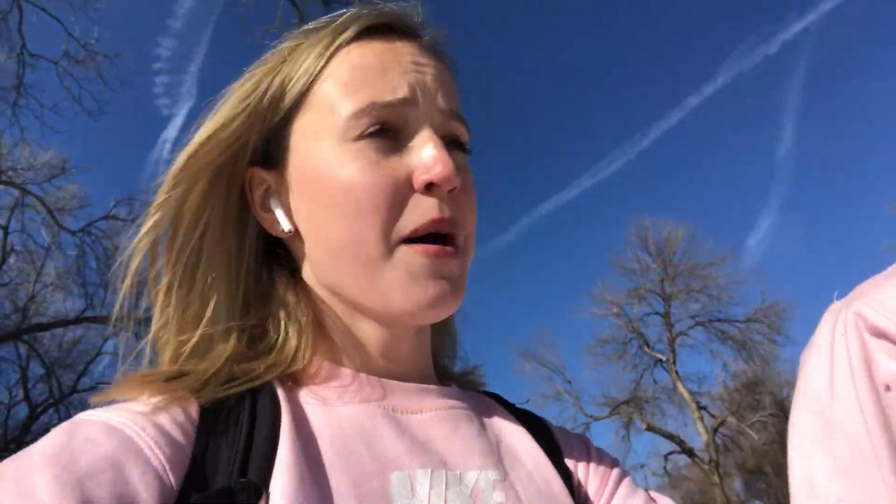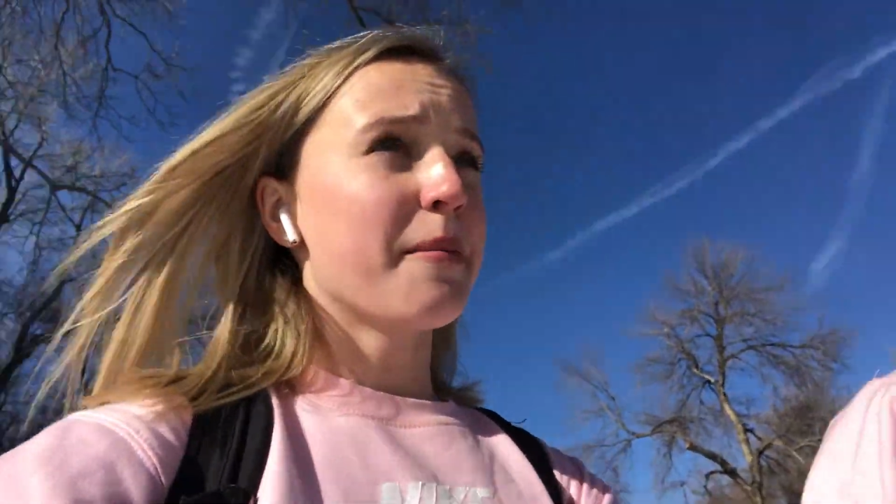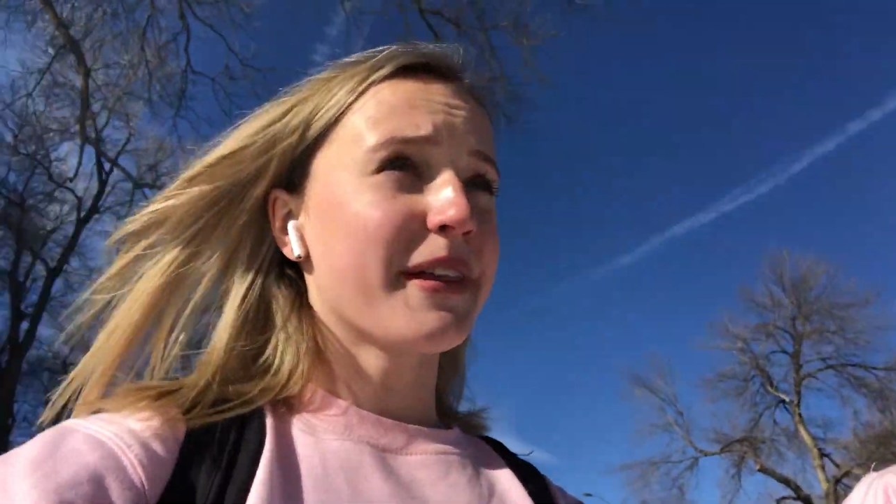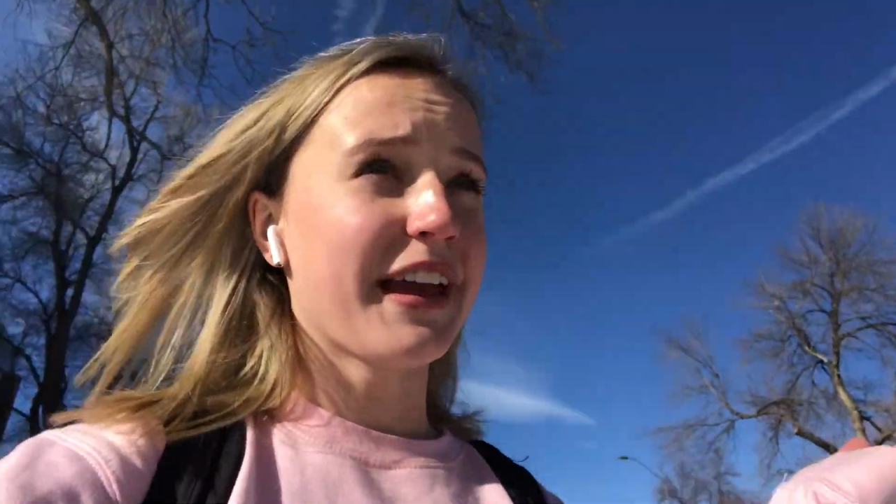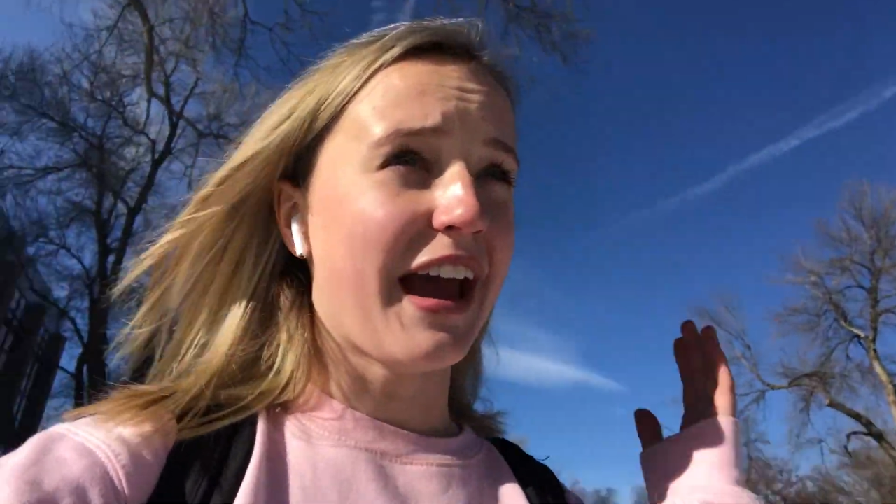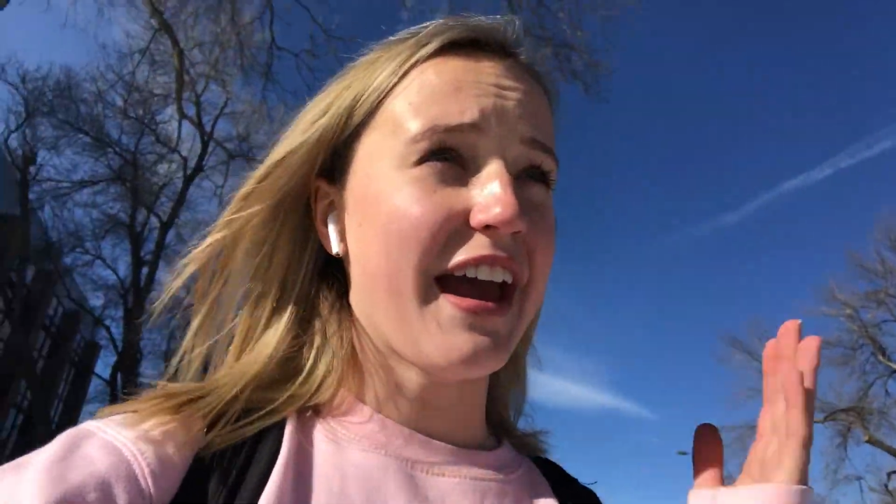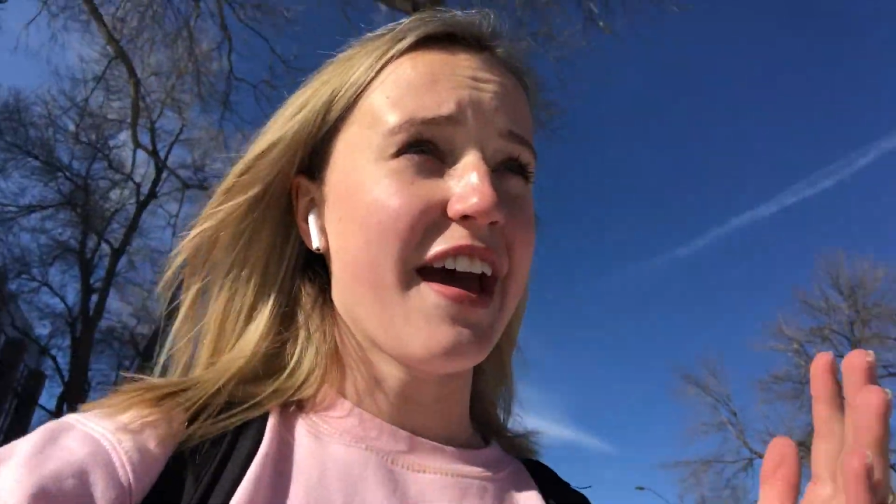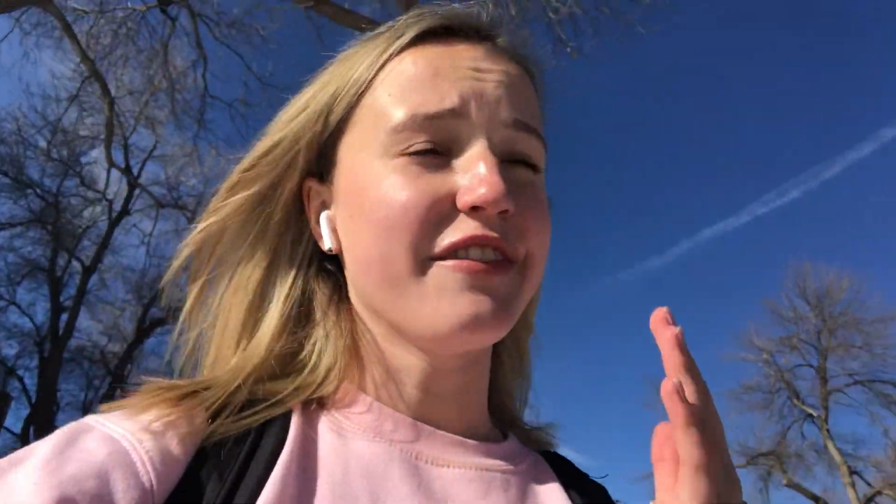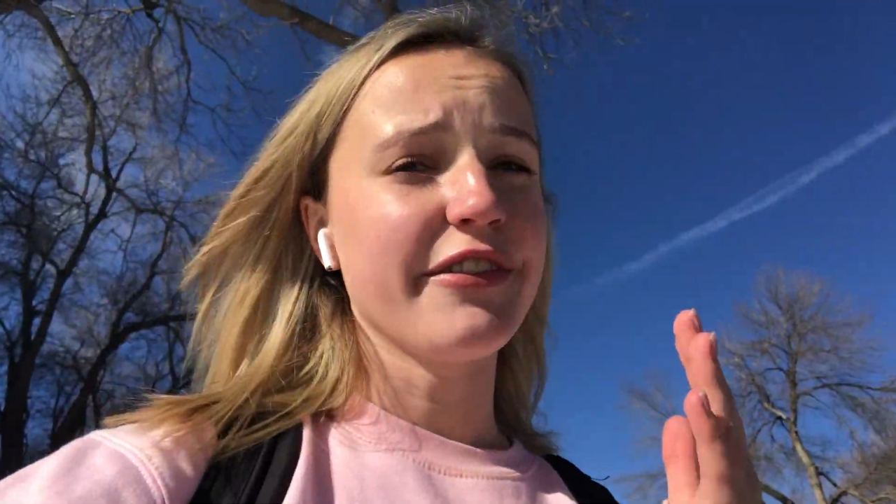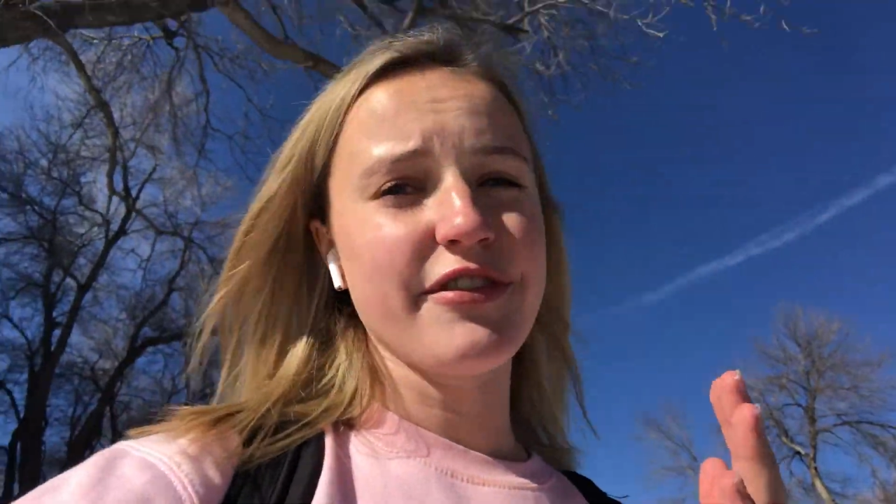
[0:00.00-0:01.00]
but like, I
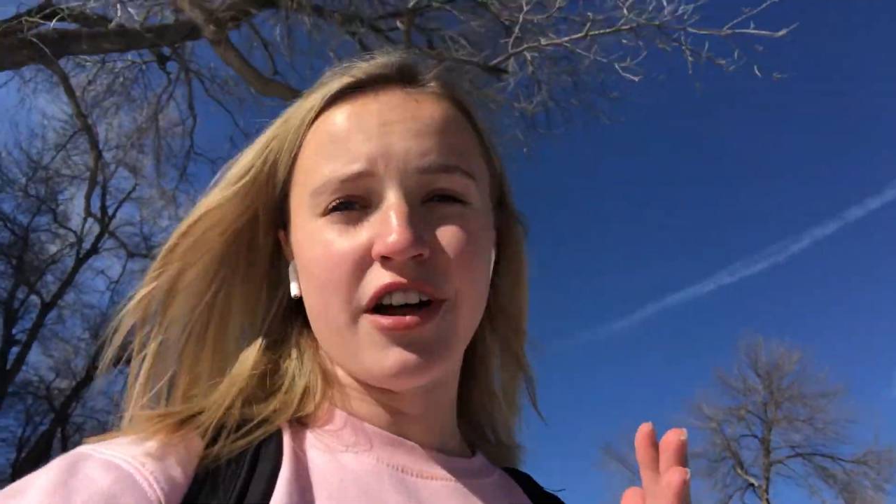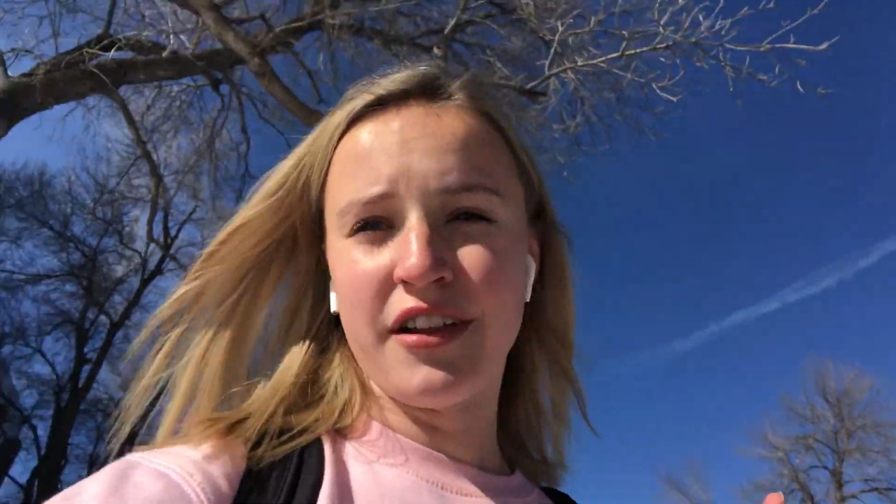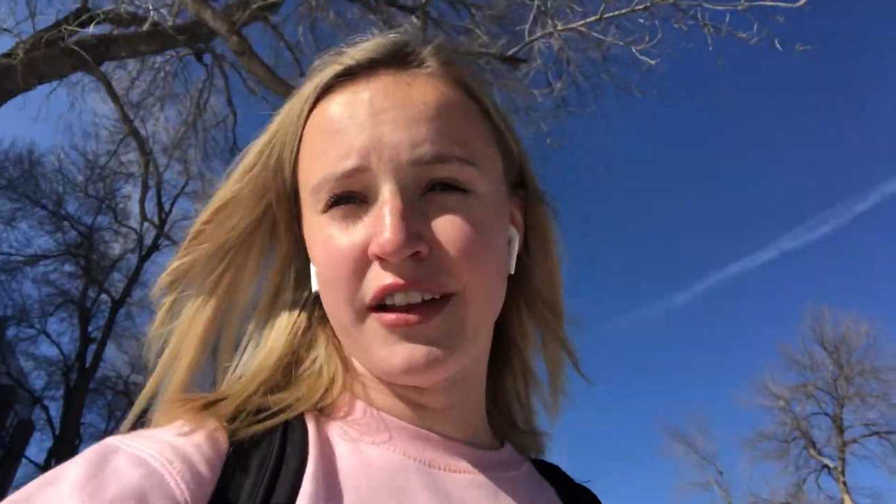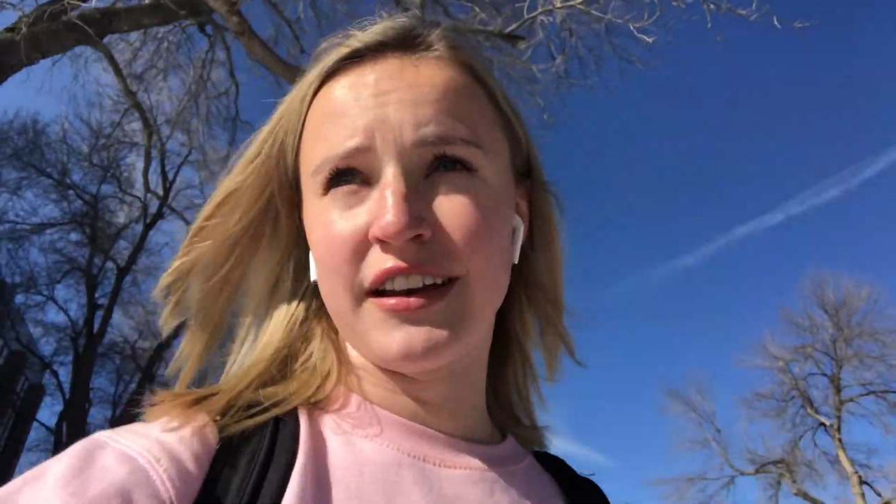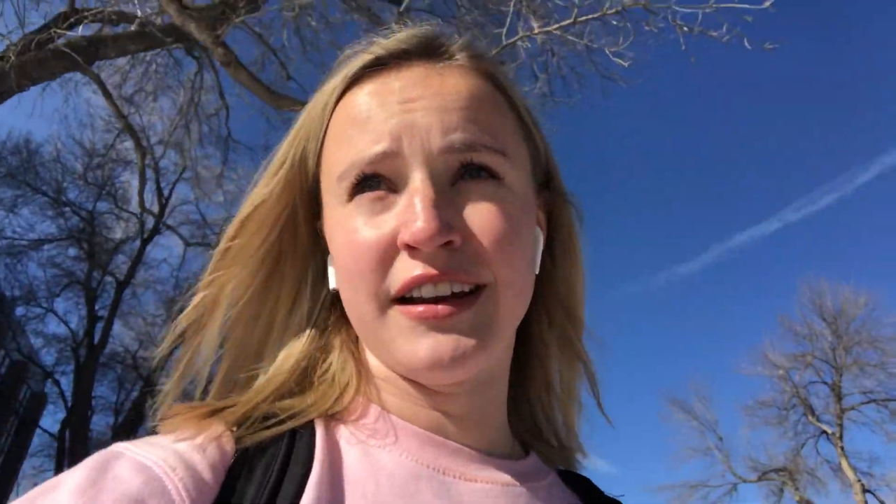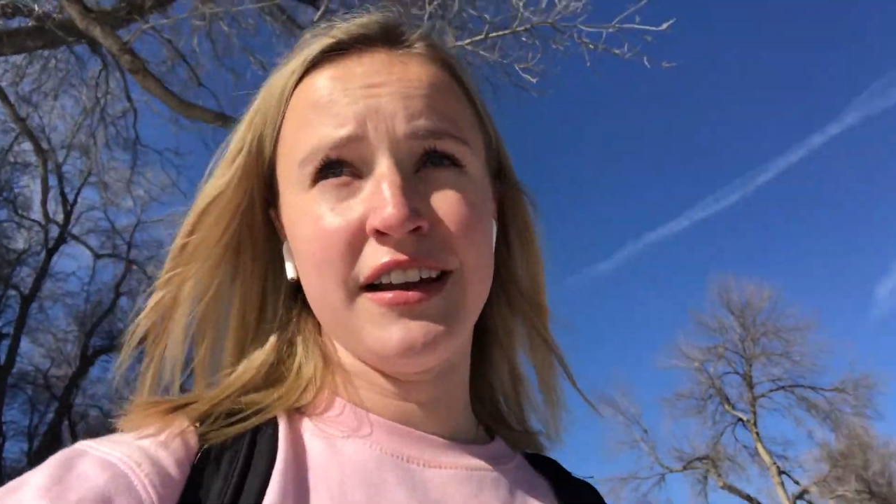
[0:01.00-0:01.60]
haven't fallen.